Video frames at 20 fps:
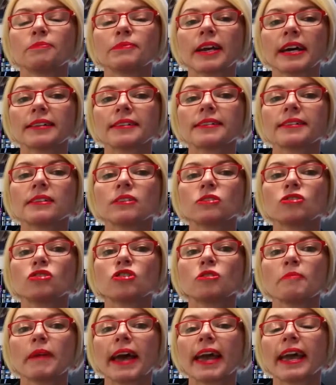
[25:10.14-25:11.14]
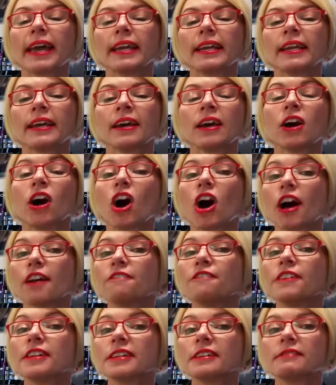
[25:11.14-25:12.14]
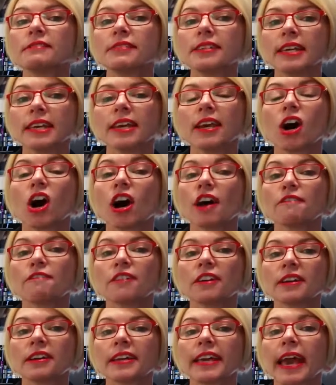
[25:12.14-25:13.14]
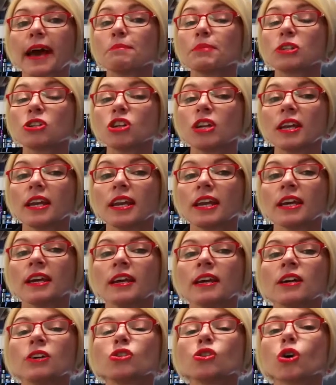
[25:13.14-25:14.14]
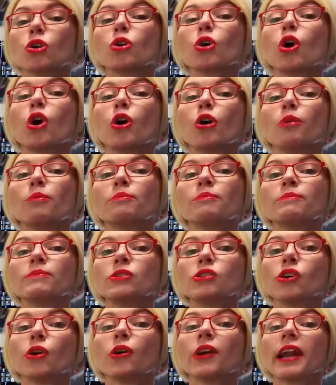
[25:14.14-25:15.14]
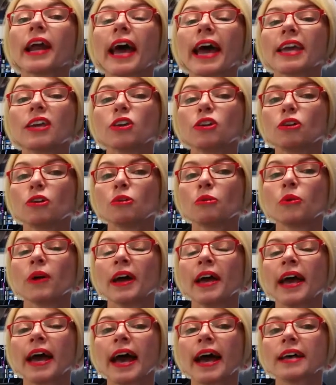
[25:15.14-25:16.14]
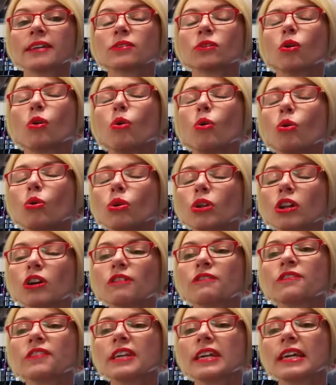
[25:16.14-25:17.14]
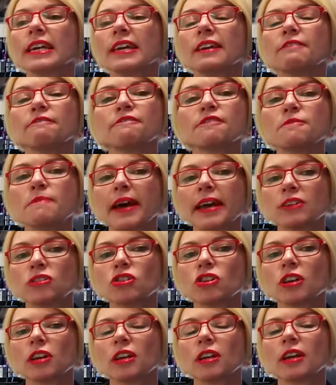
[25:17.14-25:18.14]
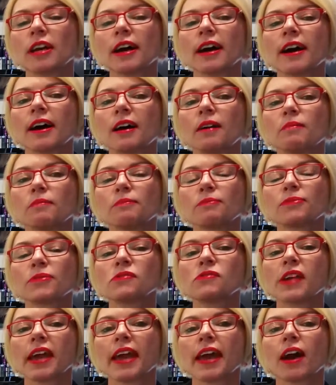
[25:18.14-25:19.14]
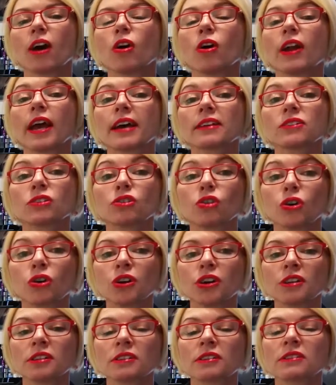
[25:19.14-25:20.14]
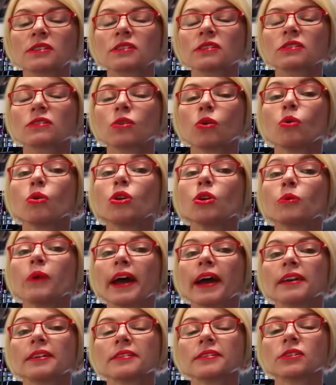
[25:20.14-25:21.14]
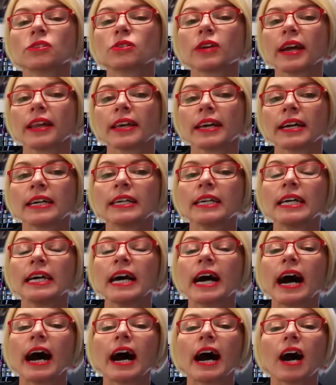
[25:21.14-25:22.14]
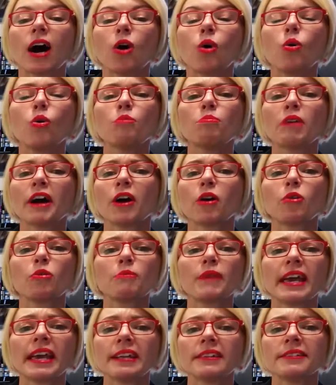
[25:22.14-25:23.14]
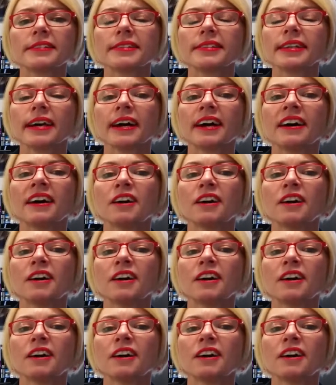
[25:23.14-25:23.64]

that's germaine-de-cappuccini.com.au, has all of the information there on our stockists all around Australia, or by all means,